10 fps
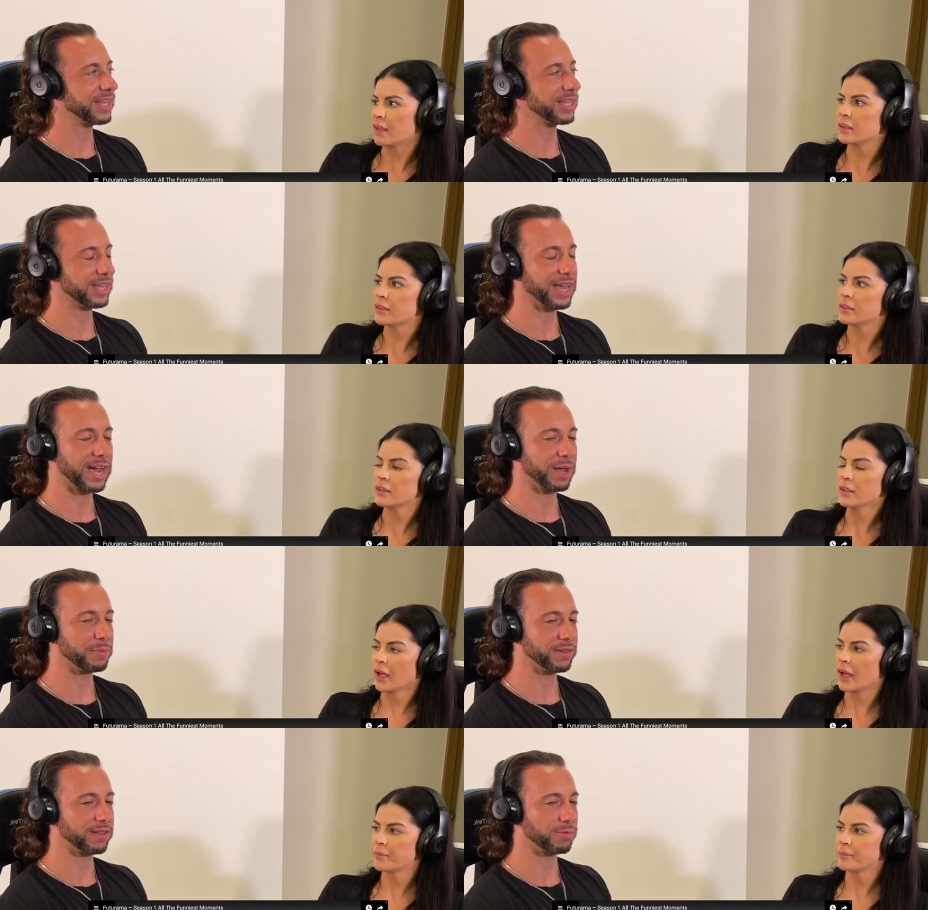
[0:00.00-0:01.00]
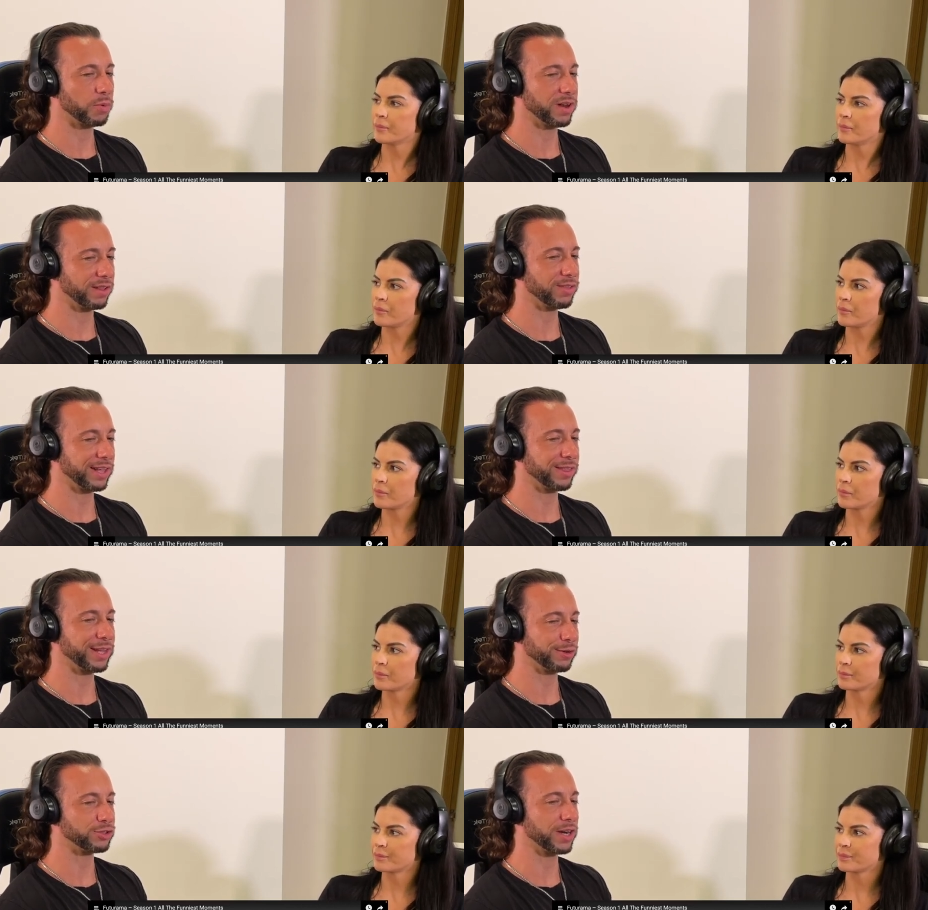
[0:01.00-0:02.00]
Speaker 1: Then Yeah, yeah, but this one I think
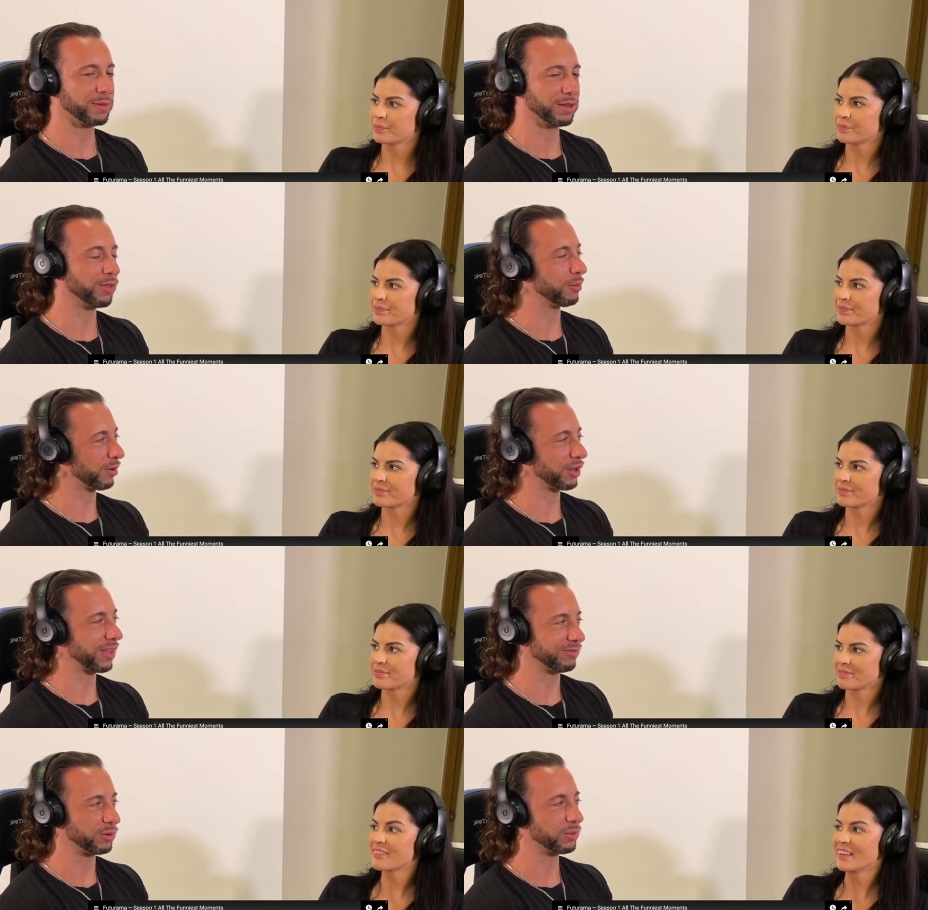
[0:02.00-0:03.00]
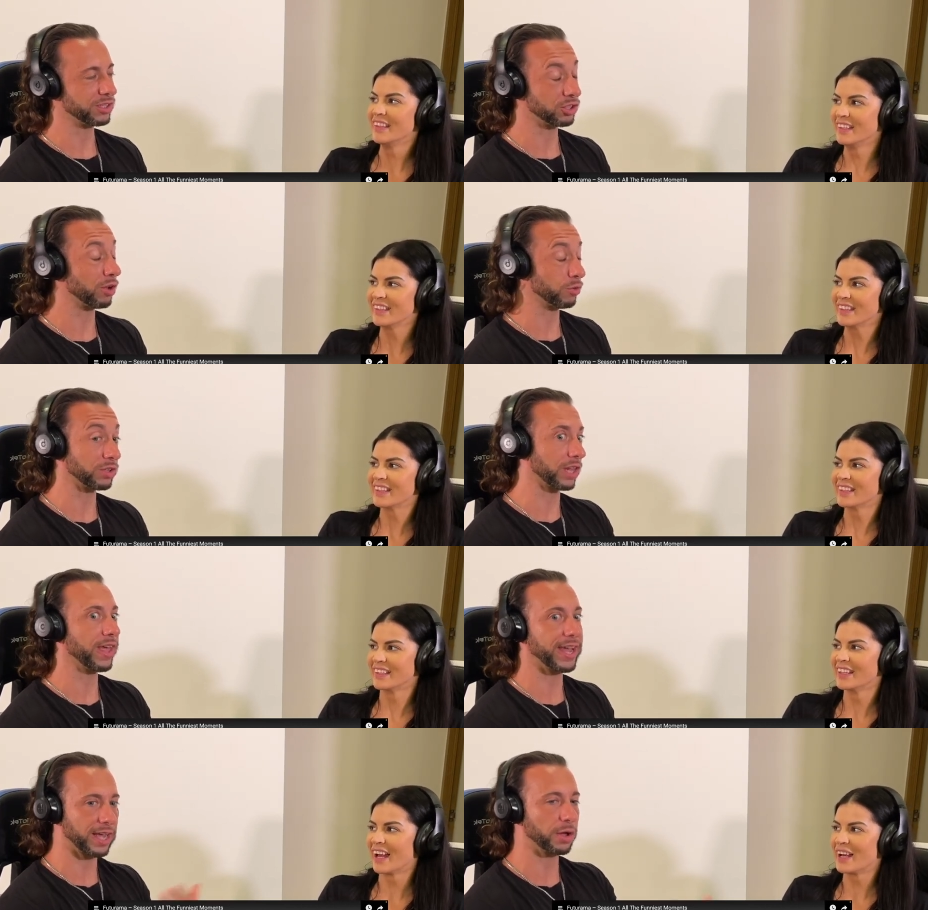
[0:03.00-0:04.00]
like they're trying to be a little more clever with the jokes, which I
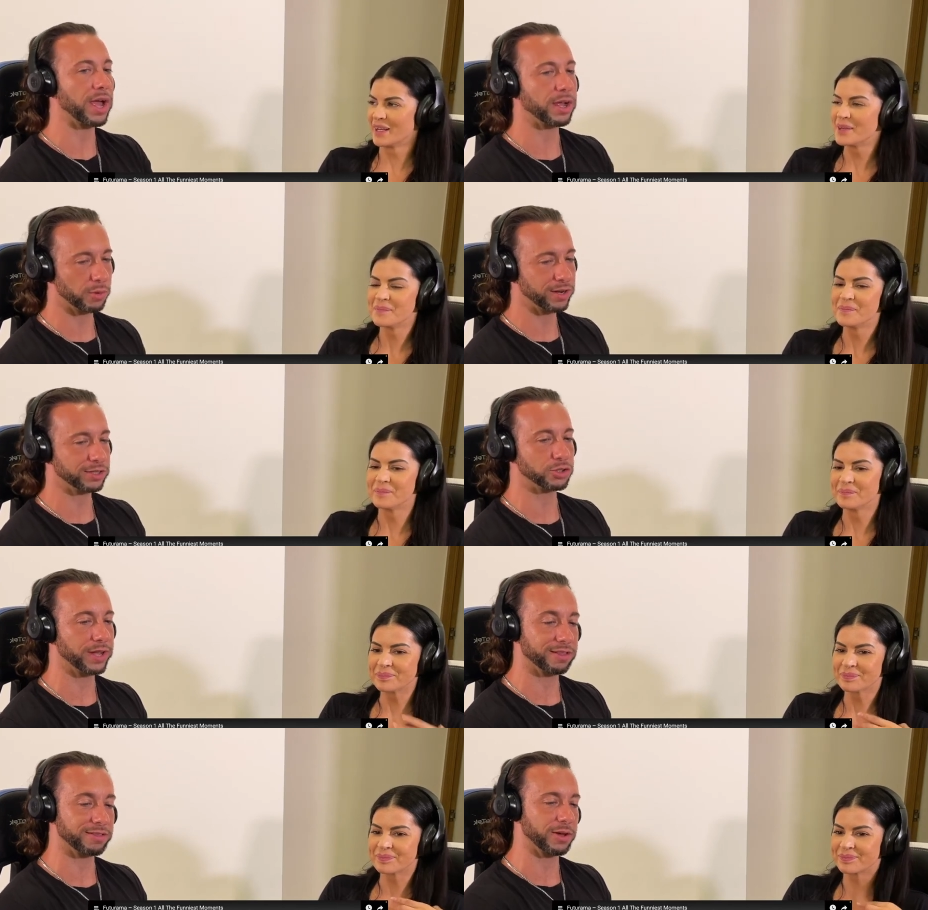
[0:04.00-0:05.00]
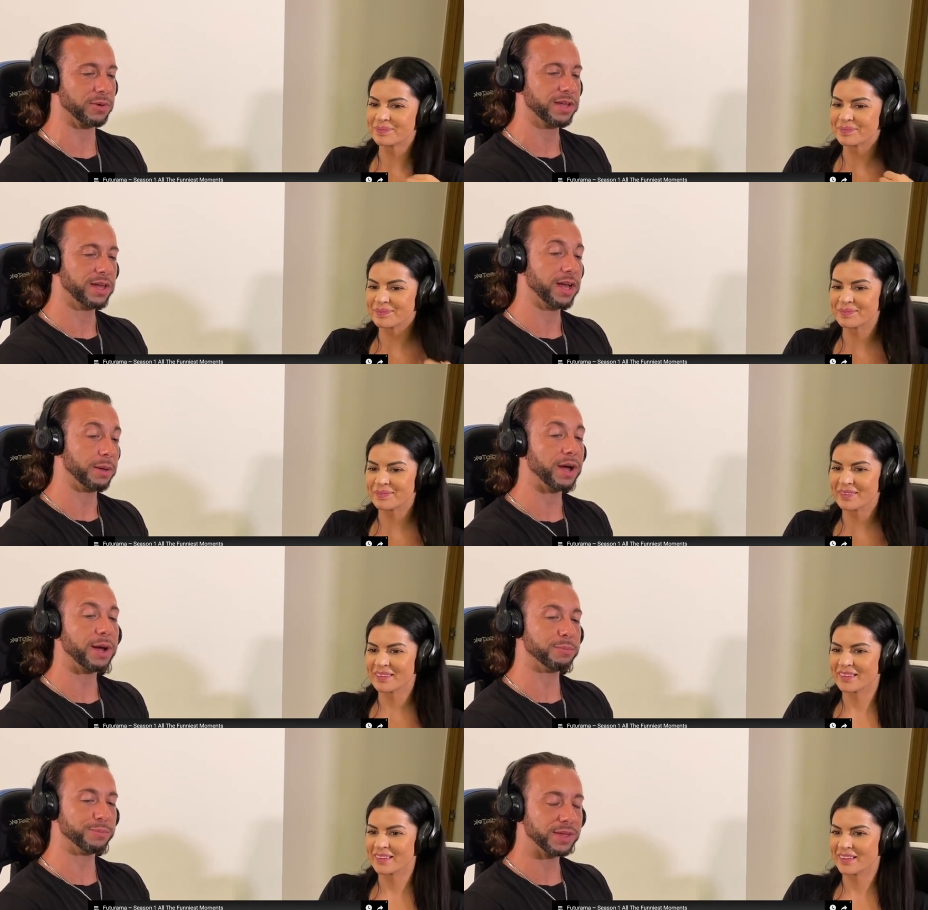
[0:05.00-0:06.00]
like. Yeah. I, I quite enjoy it. So I'm
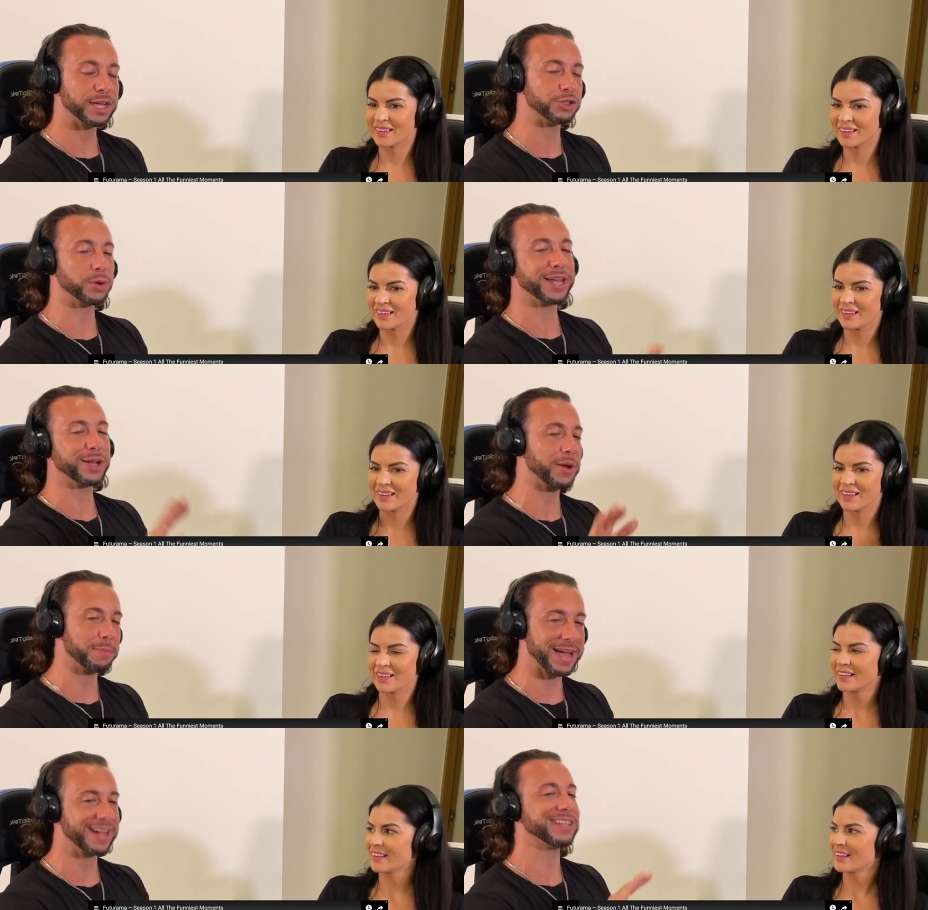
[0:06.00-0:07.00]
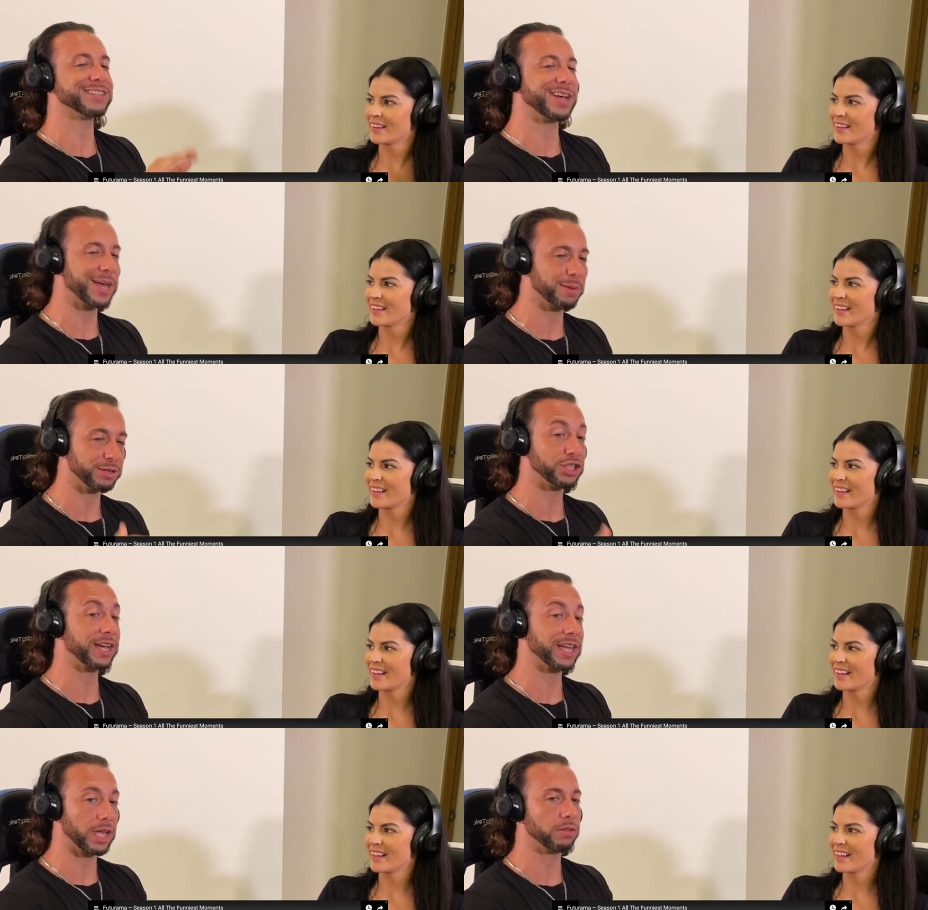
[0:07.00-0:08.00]
I'm enjoying going back in time and
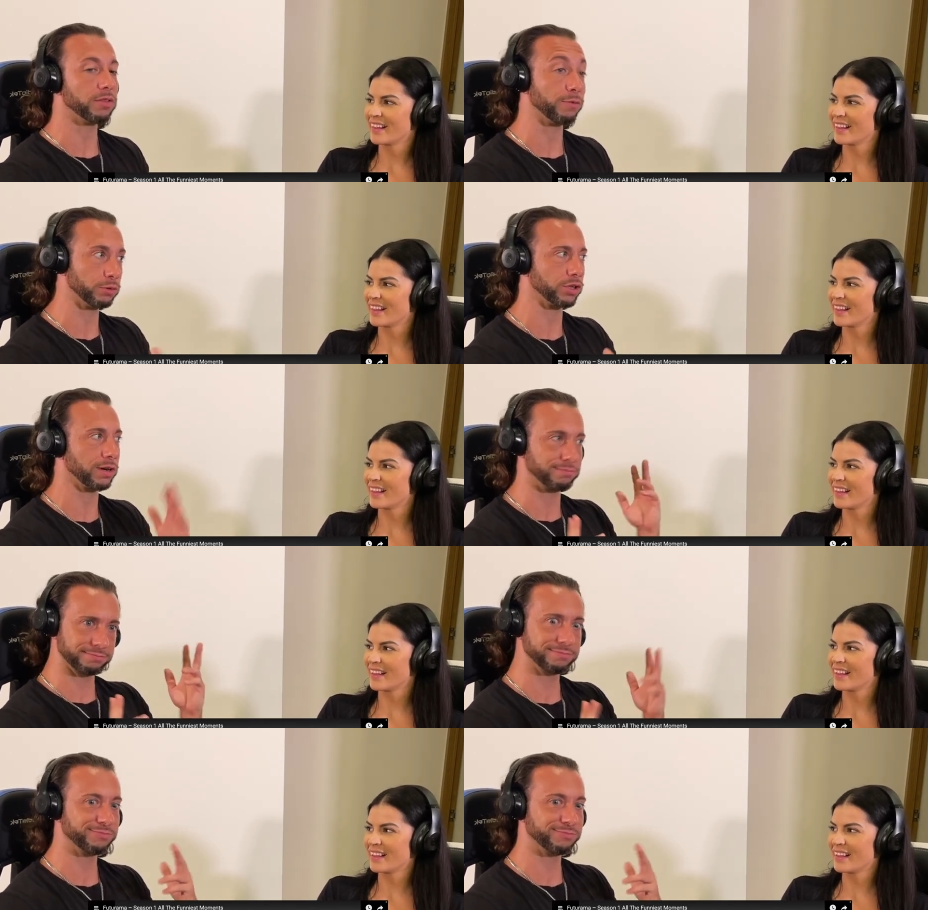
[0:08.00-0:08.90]
checking out the future.